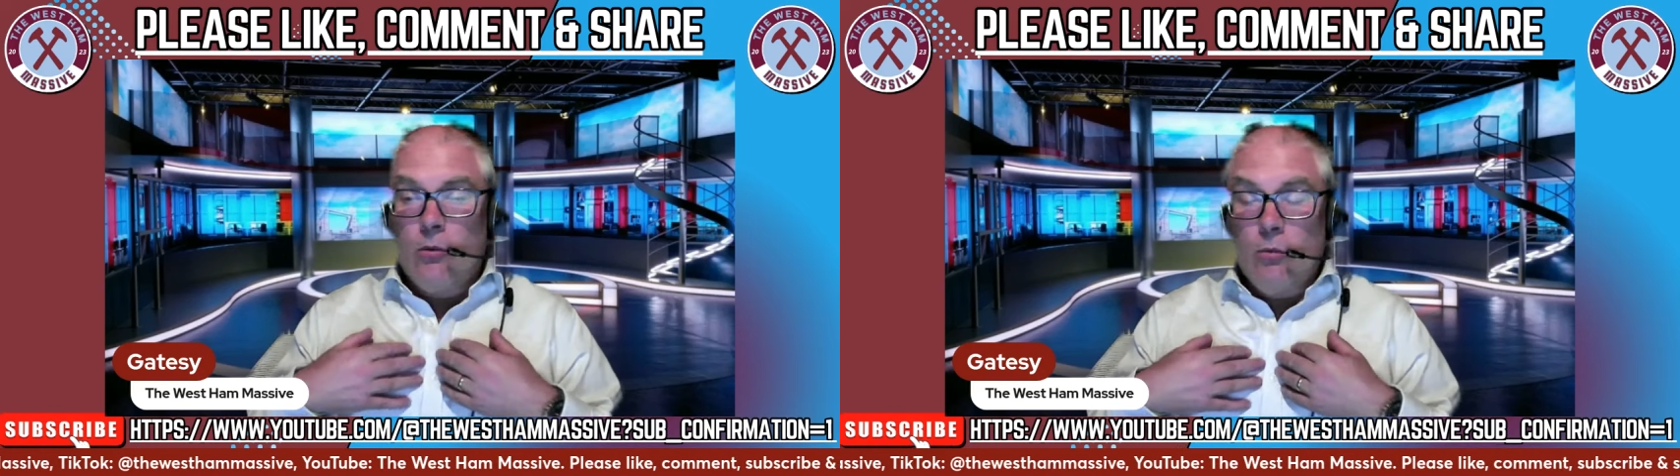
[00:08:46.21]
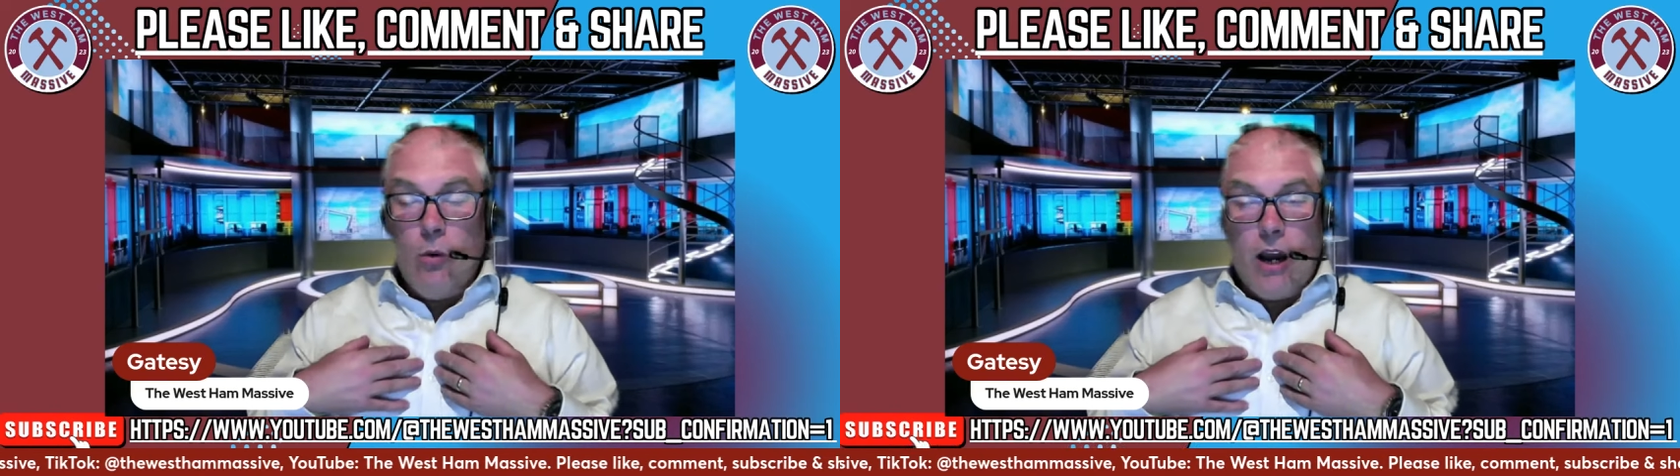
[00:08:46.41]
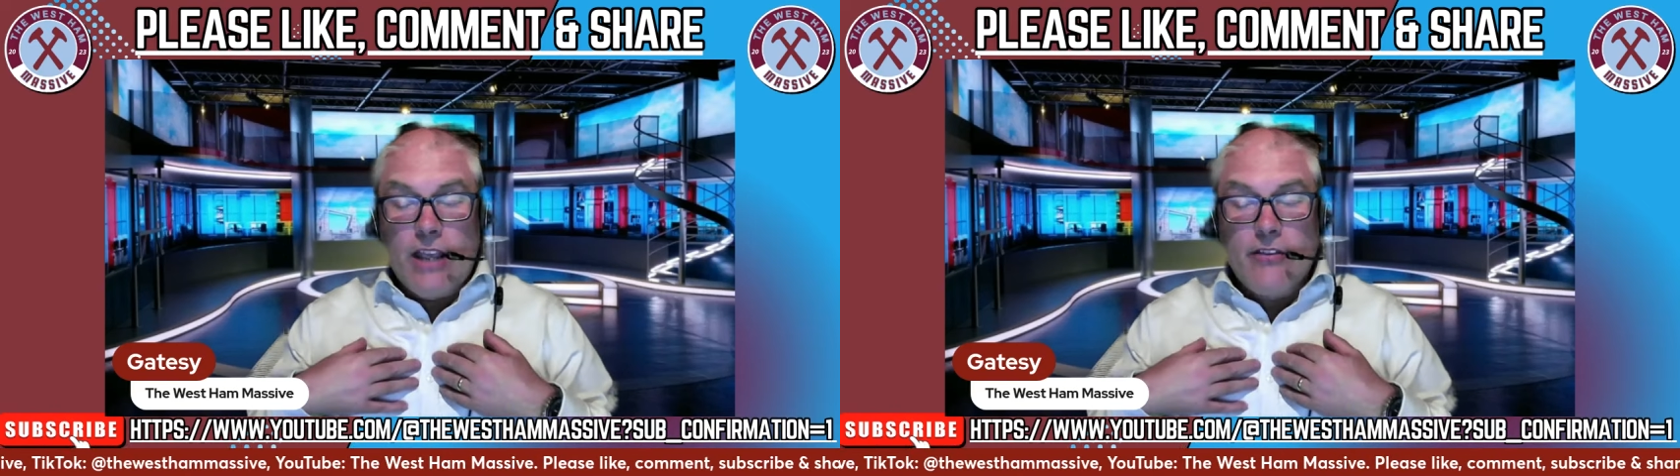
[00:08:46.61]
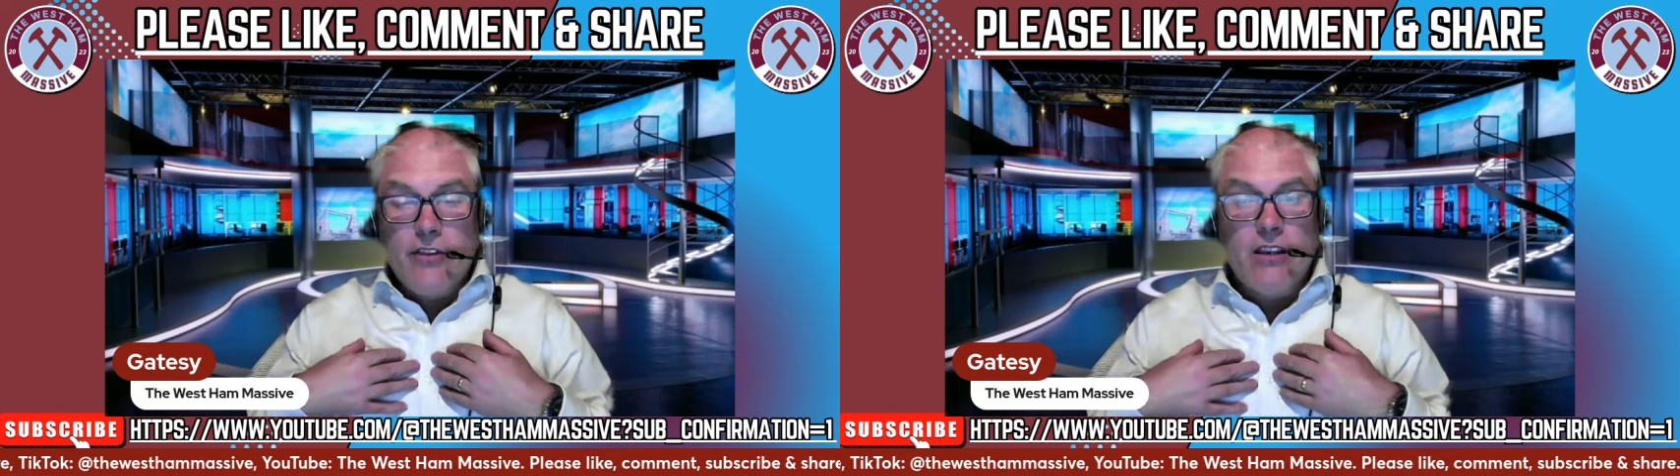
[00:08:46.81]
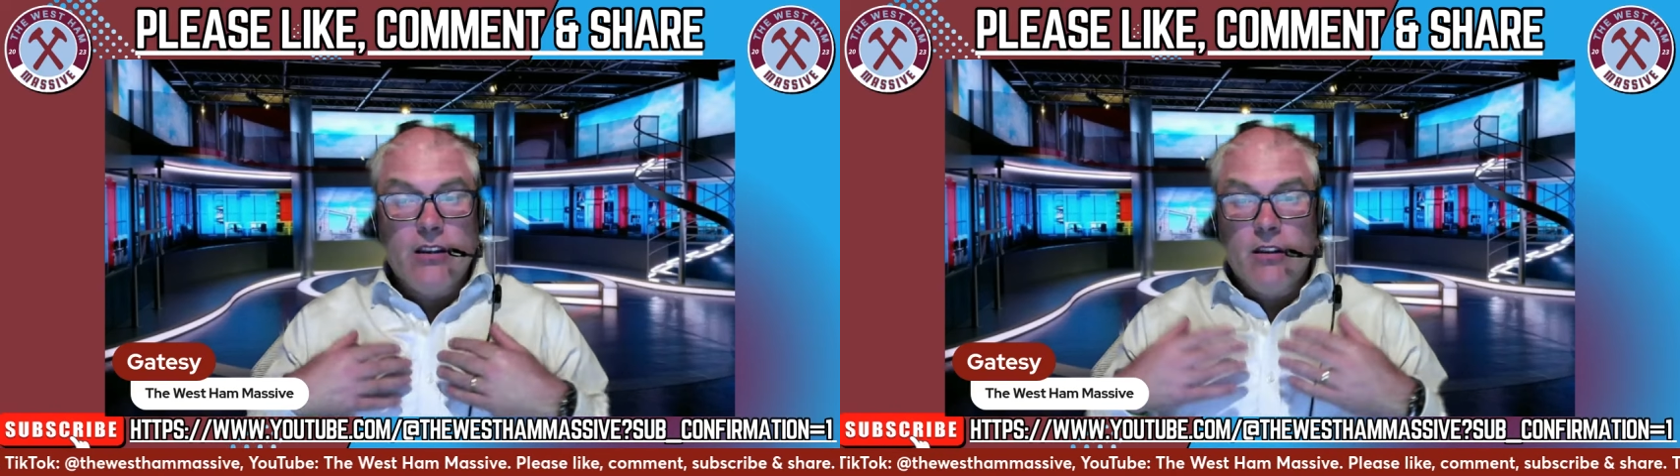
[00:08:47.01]
What I
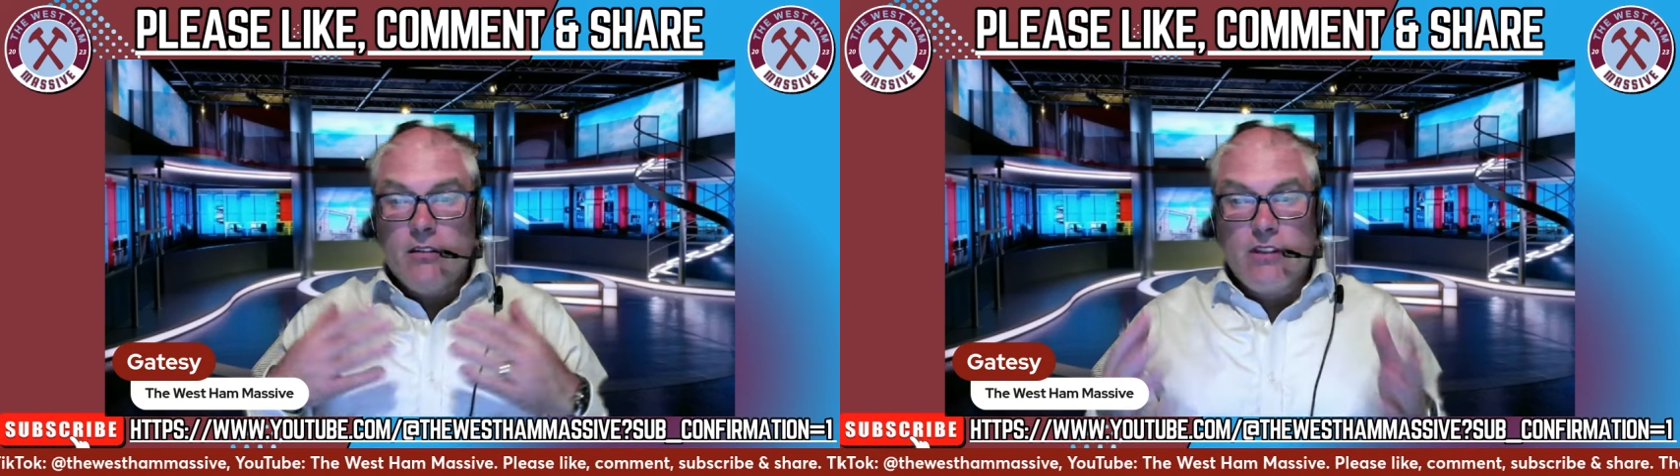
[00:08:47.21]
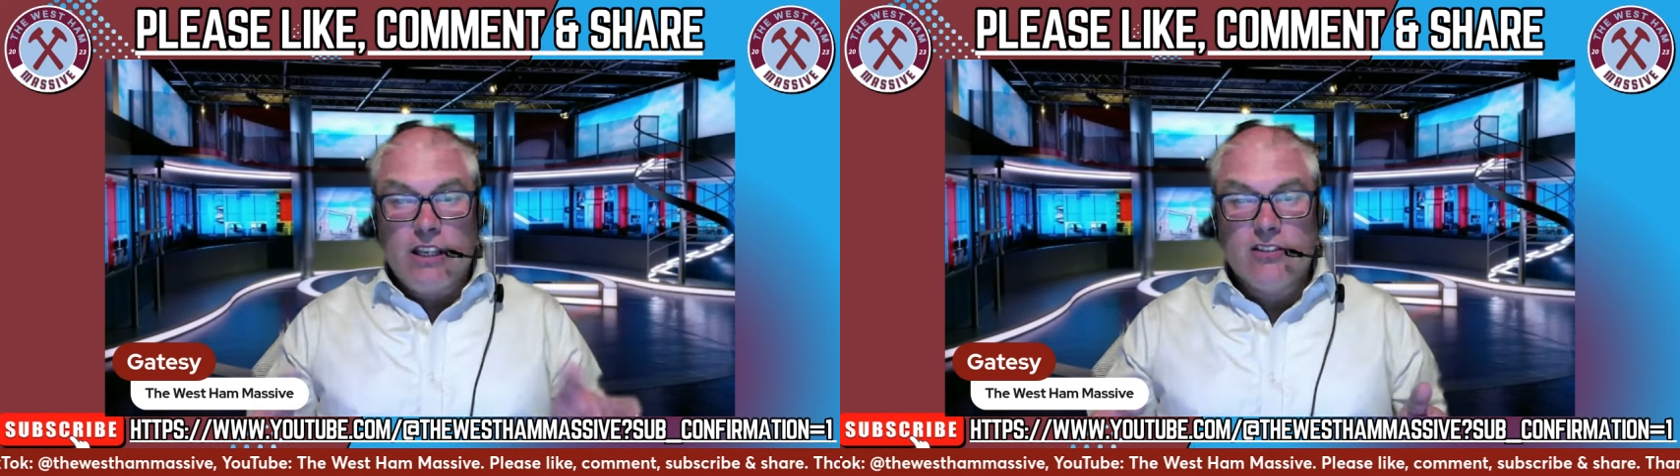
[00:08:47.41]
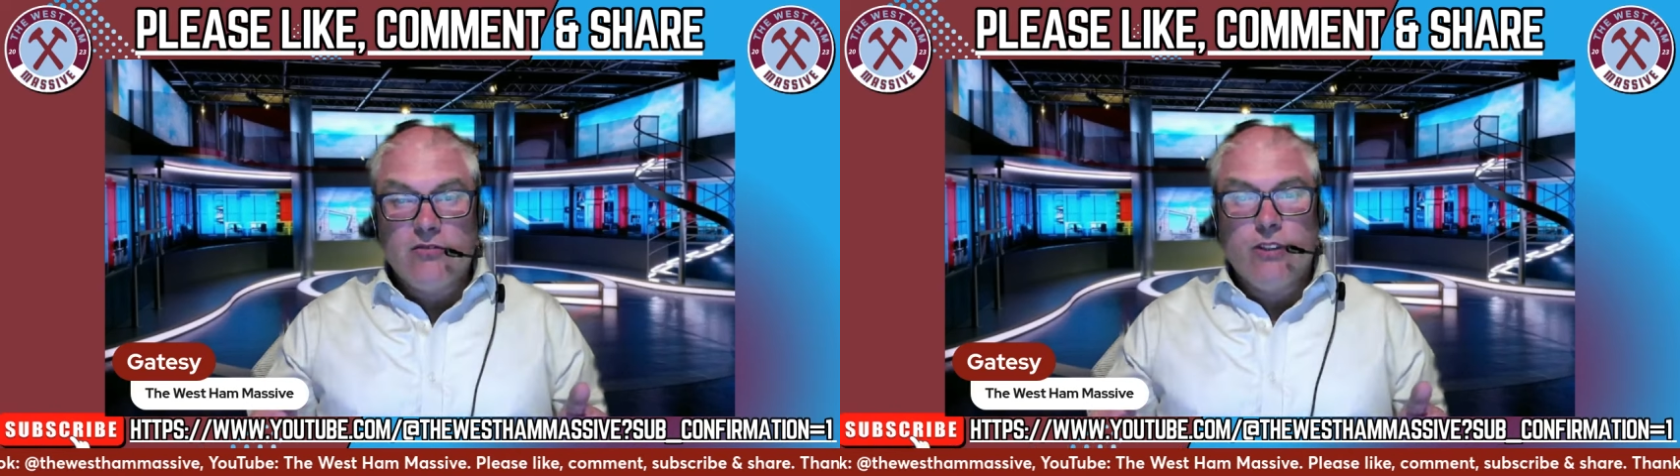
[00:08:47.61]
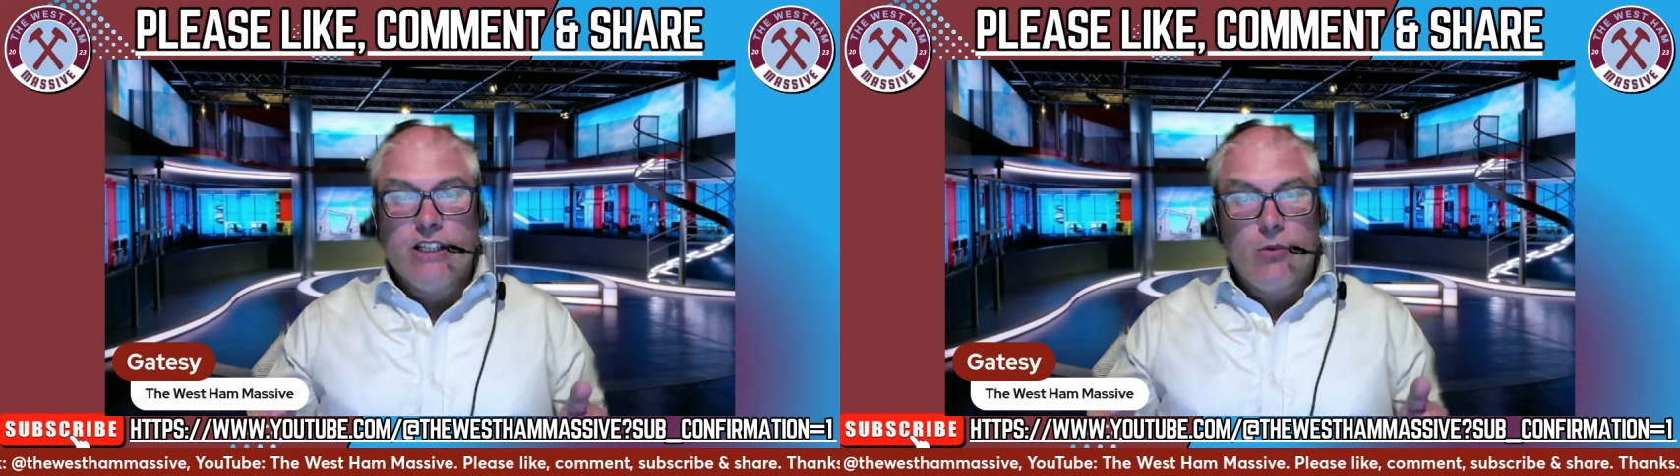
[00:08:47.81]
think isn't really